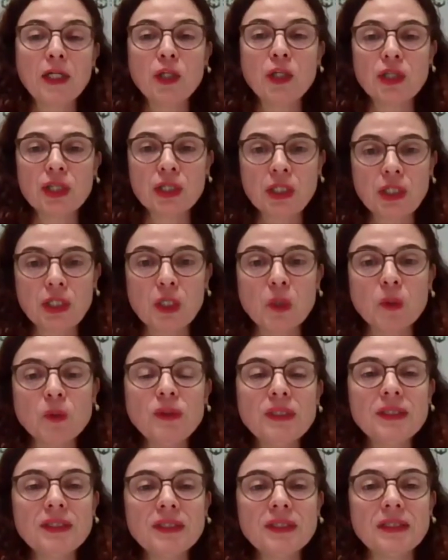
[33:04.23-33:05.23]
Another
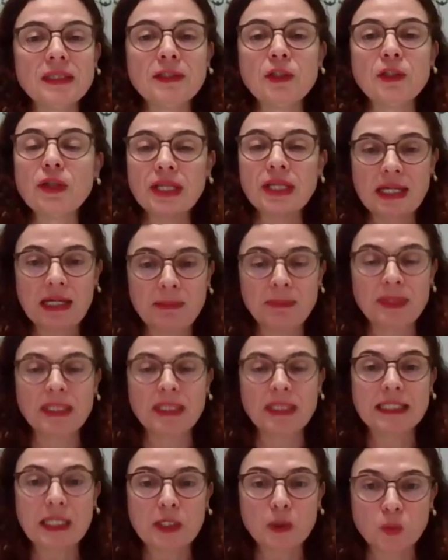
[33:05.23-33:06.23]

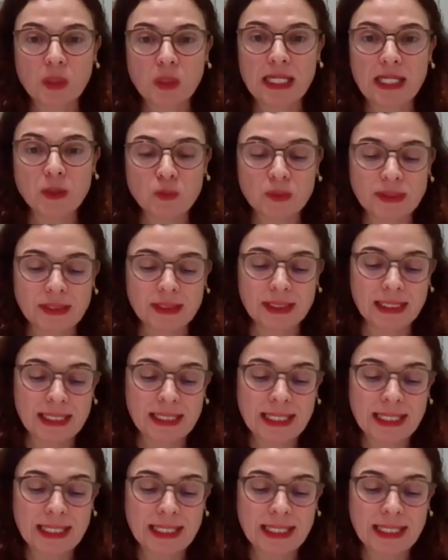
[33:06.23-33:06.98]
element that I would like to